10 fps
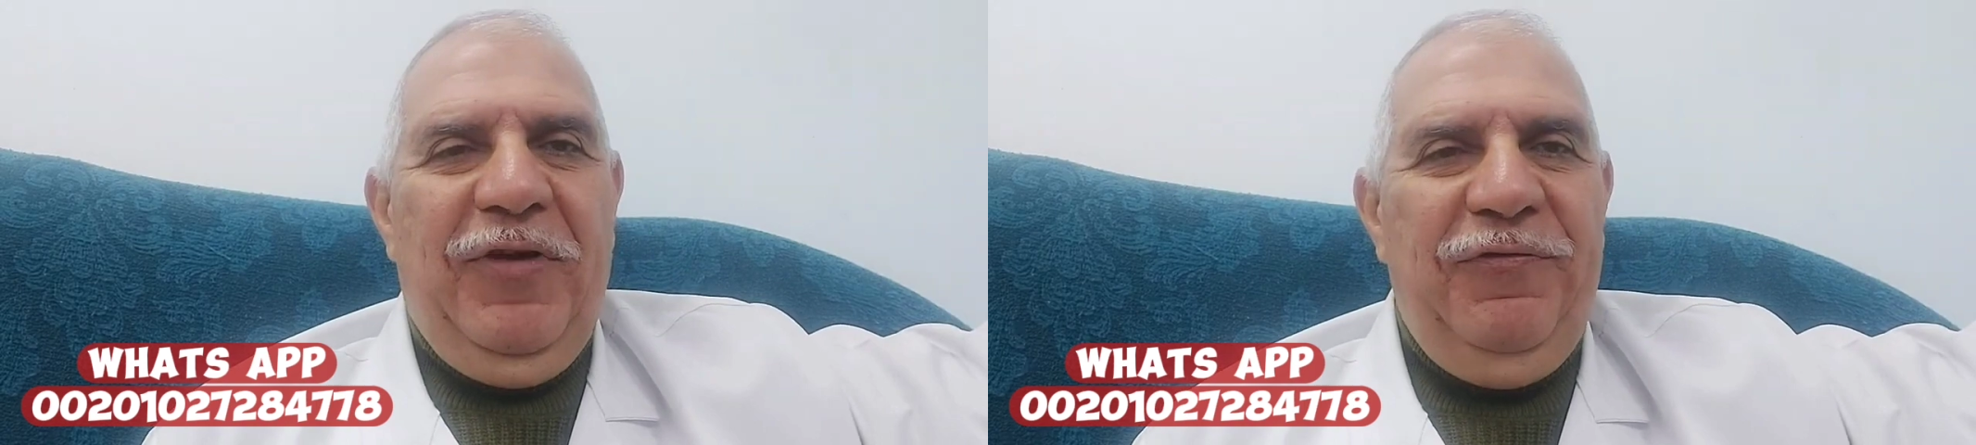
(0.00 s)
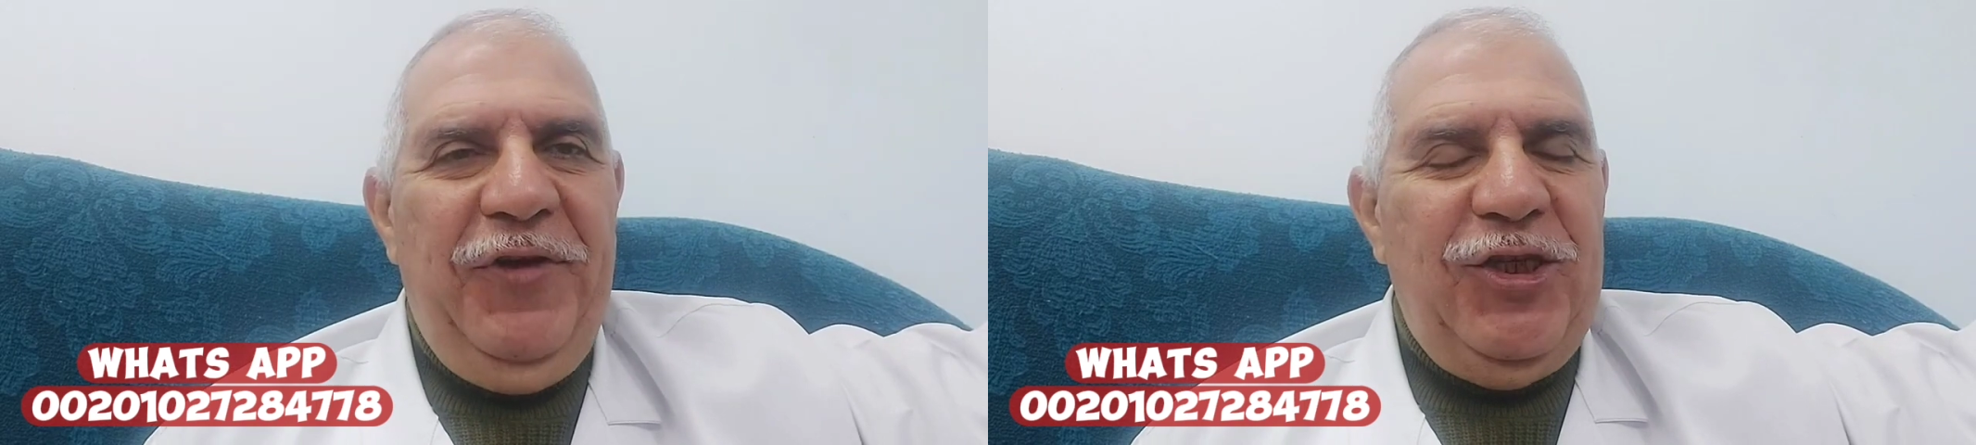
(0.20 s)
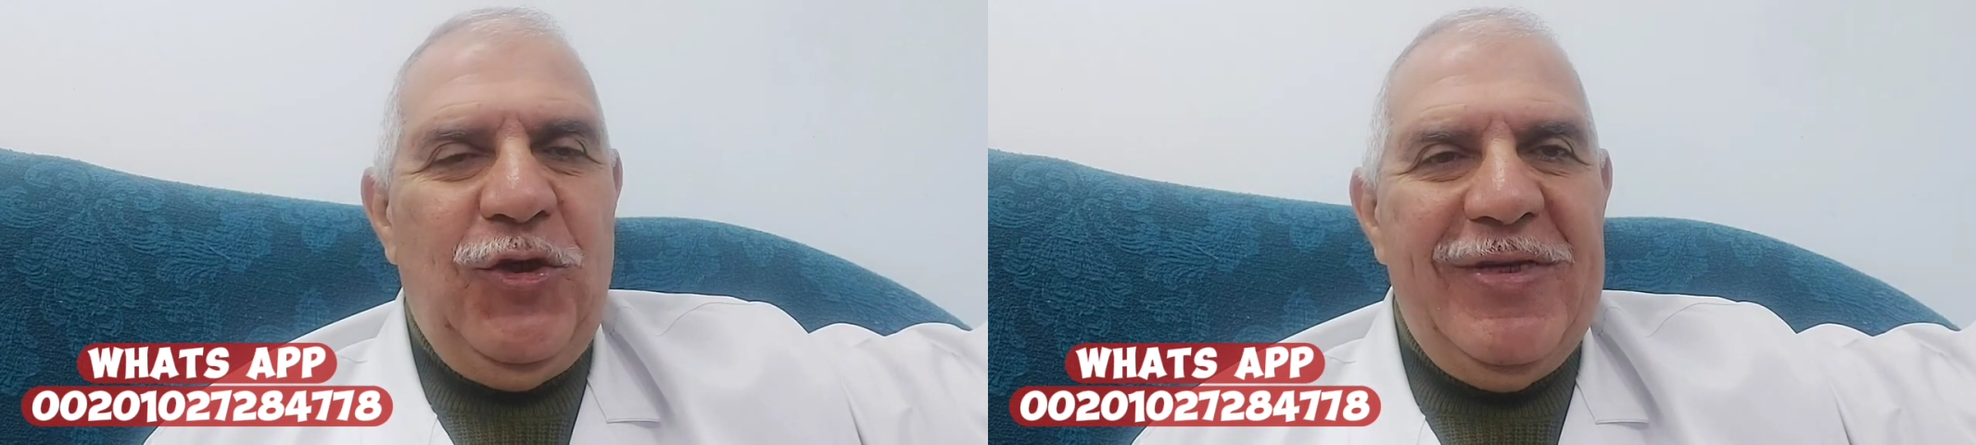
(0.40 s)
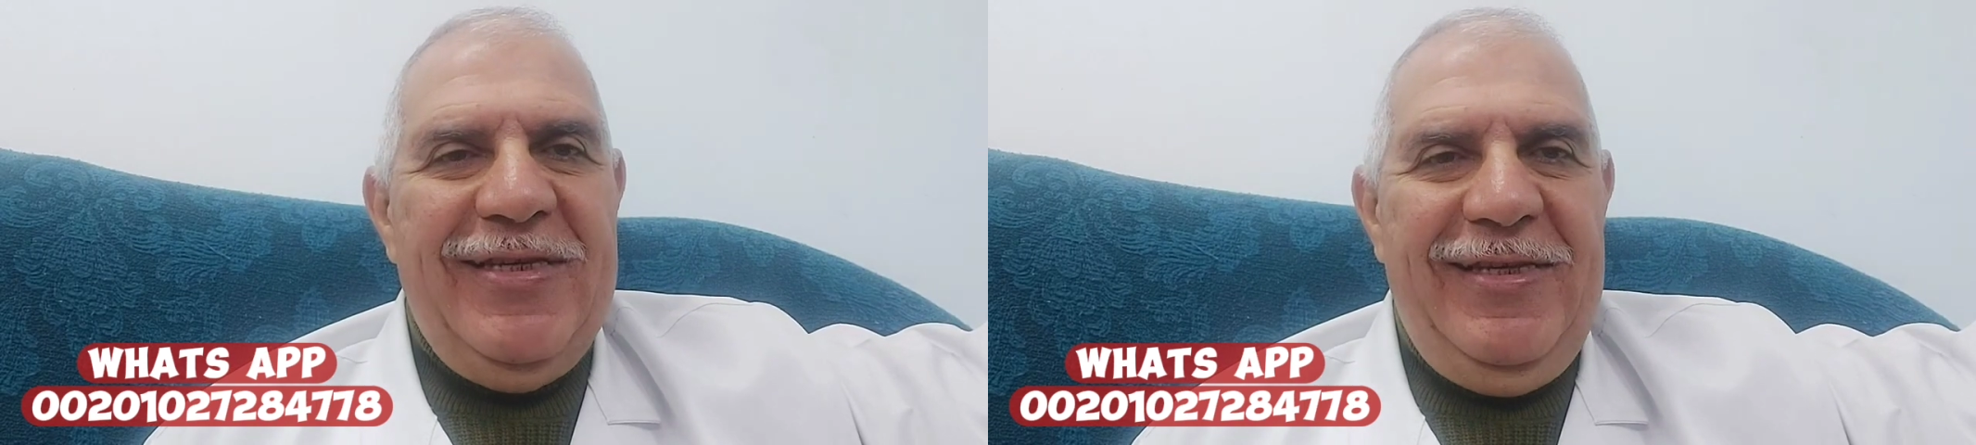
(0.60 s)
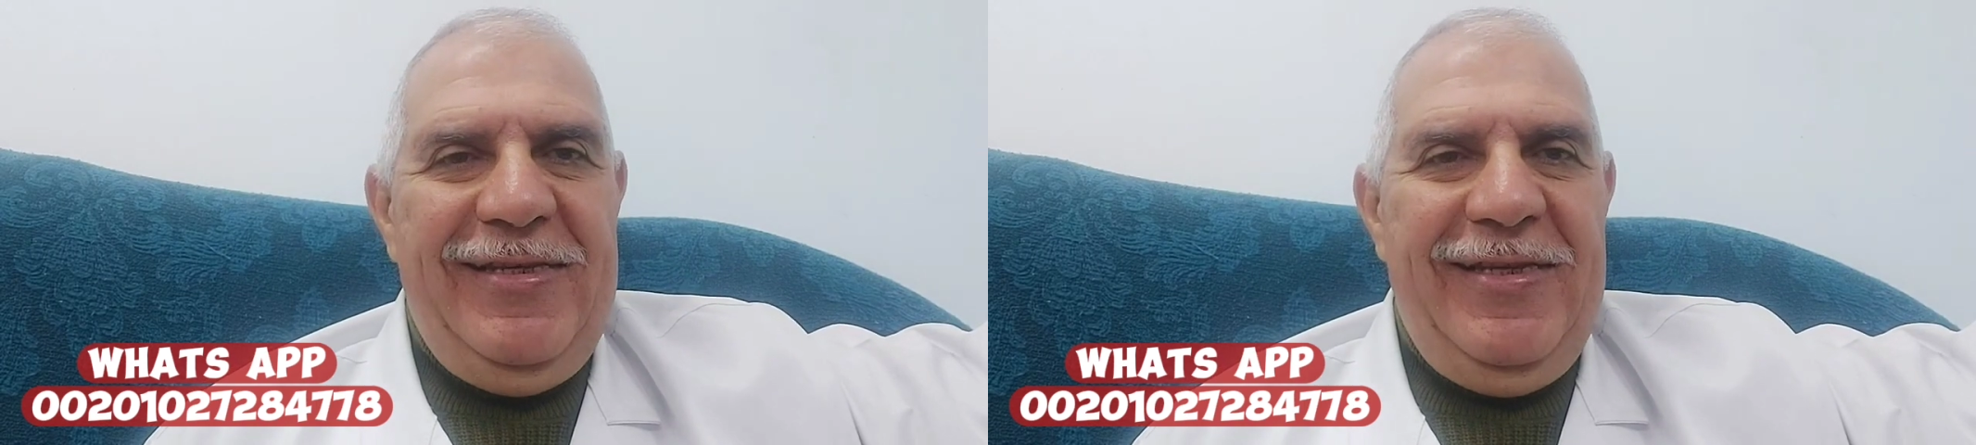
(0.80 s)
infectious
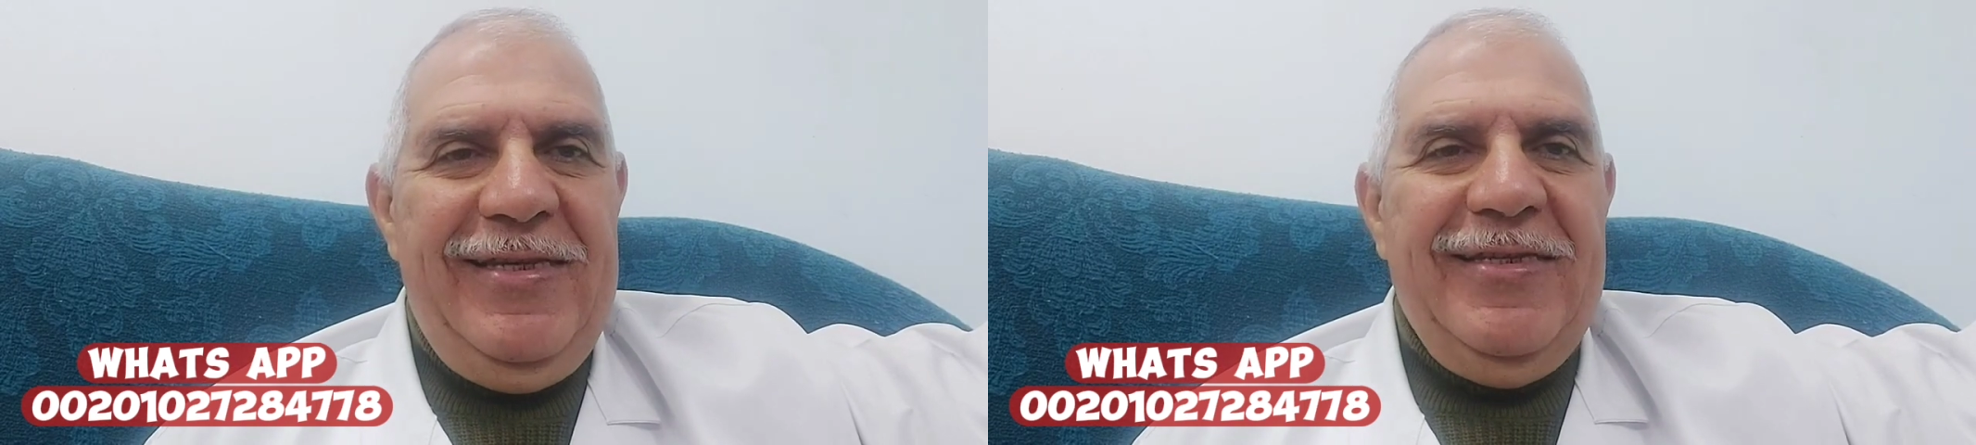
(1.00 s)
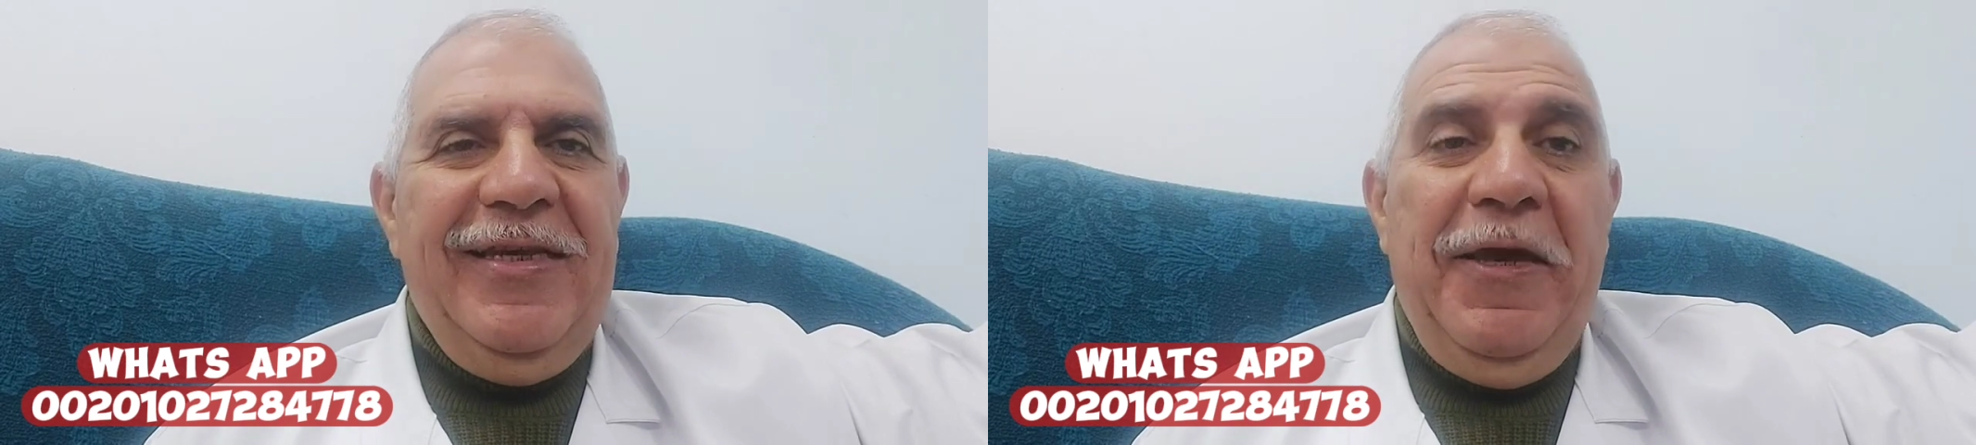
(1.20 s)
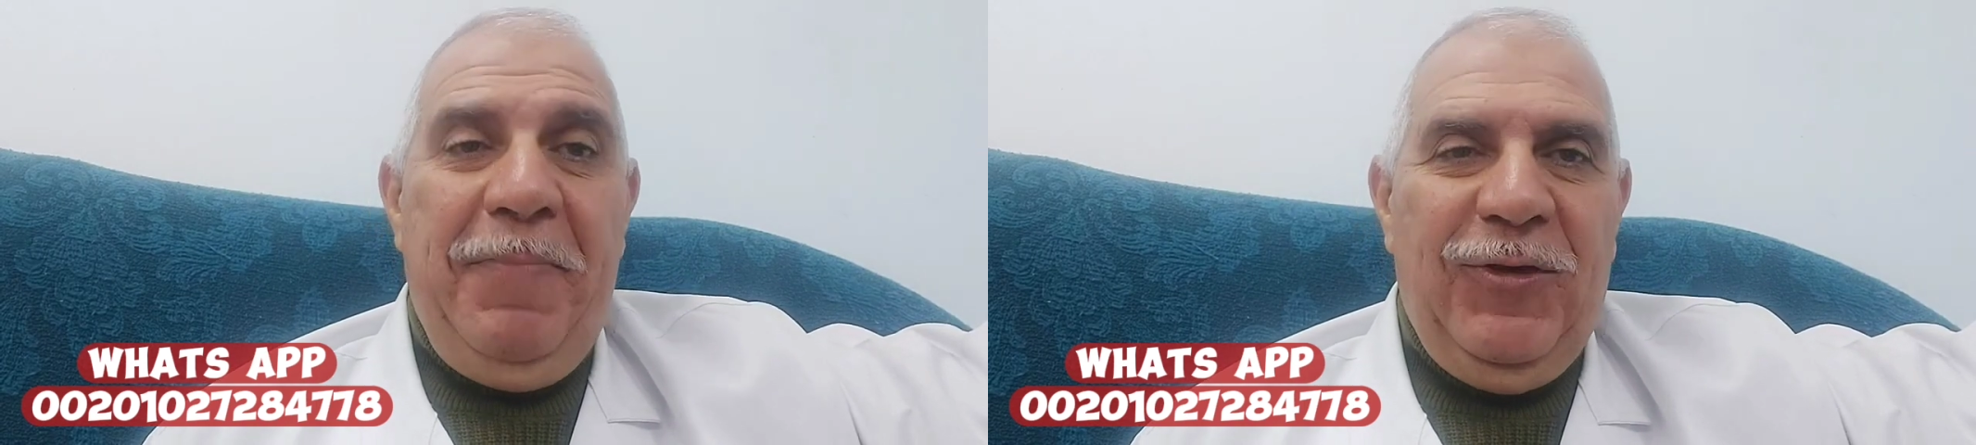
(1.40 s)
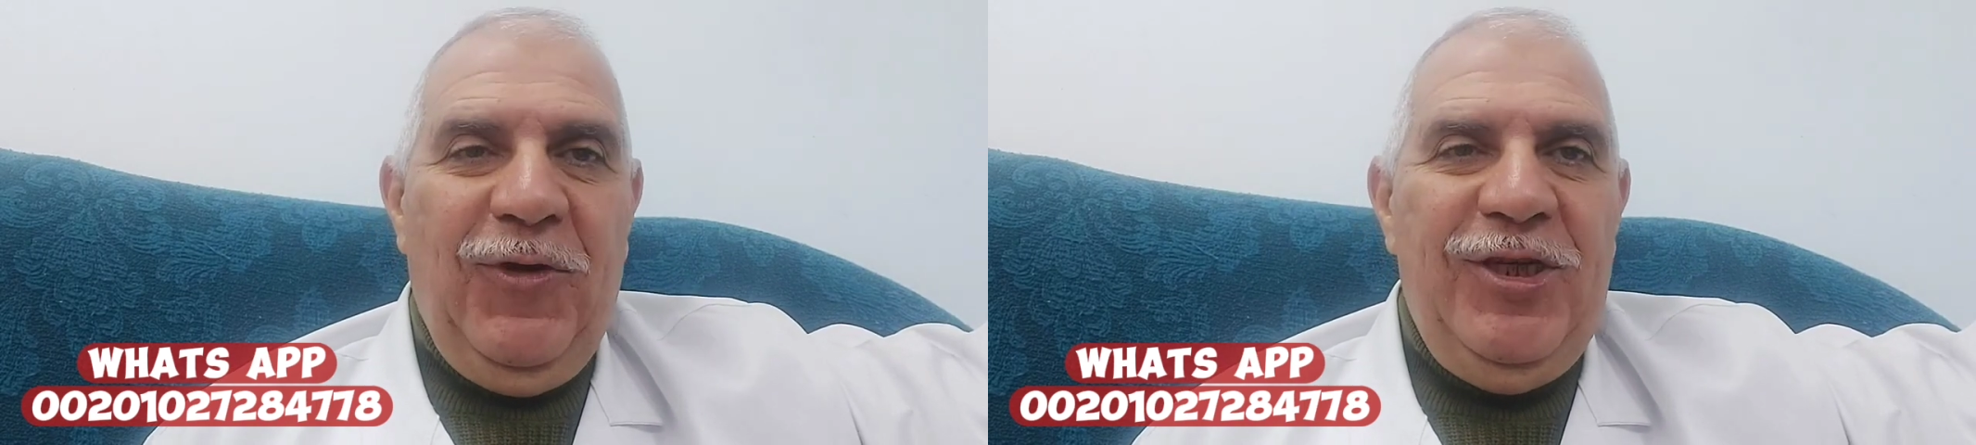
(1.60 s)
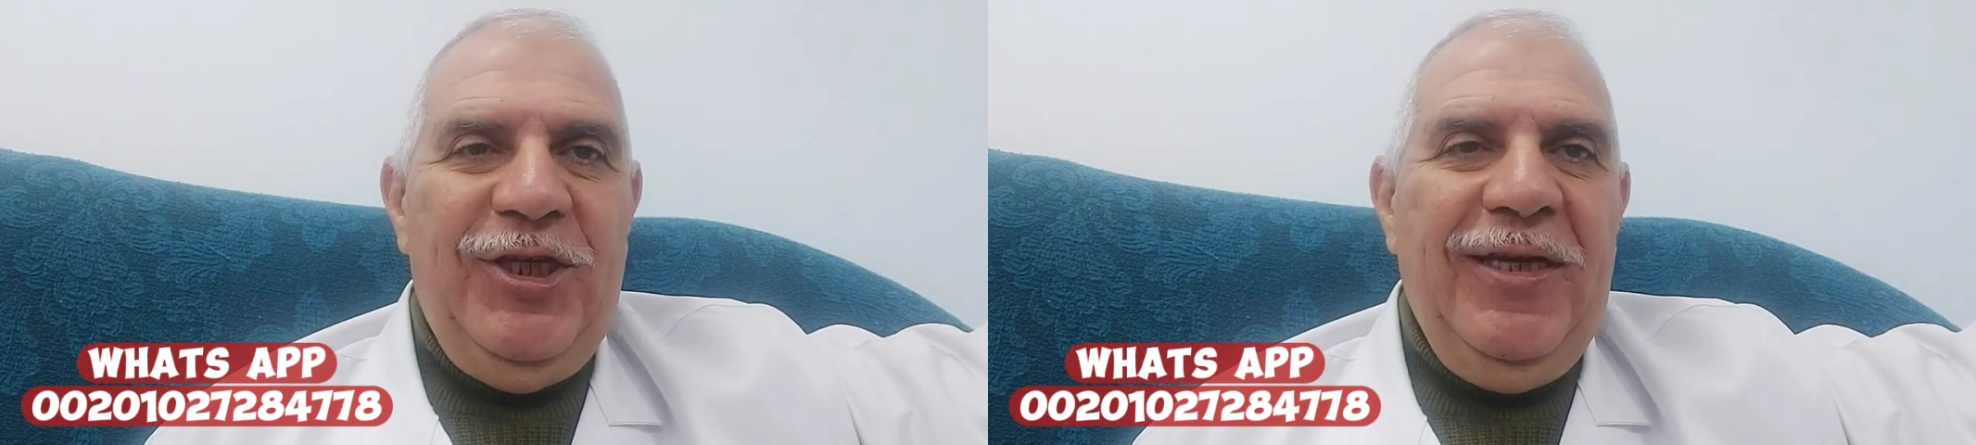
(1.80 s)
diseases,
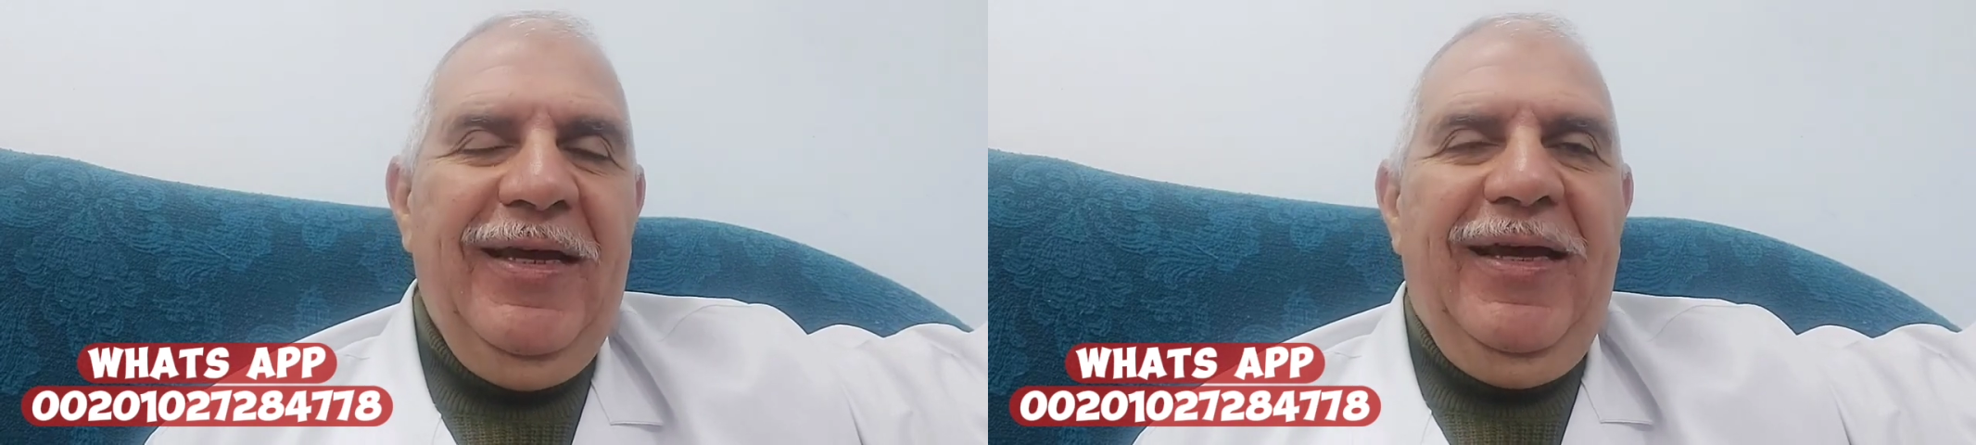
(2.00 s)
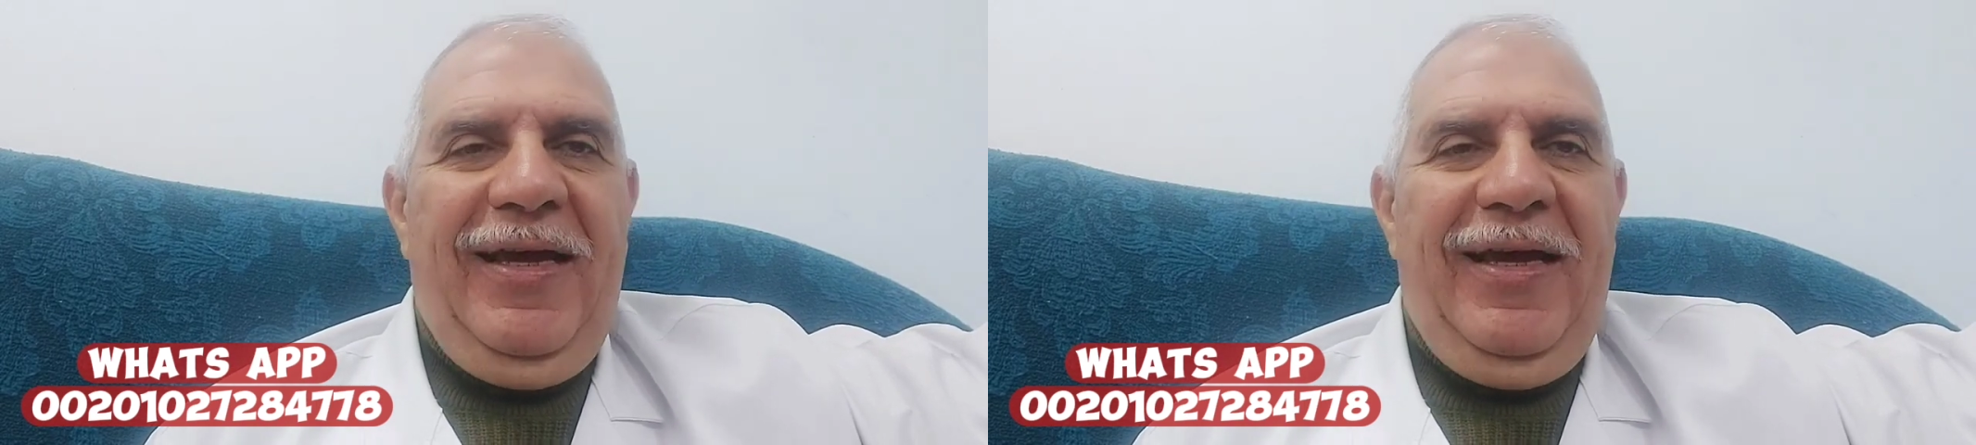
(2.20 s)
hepatology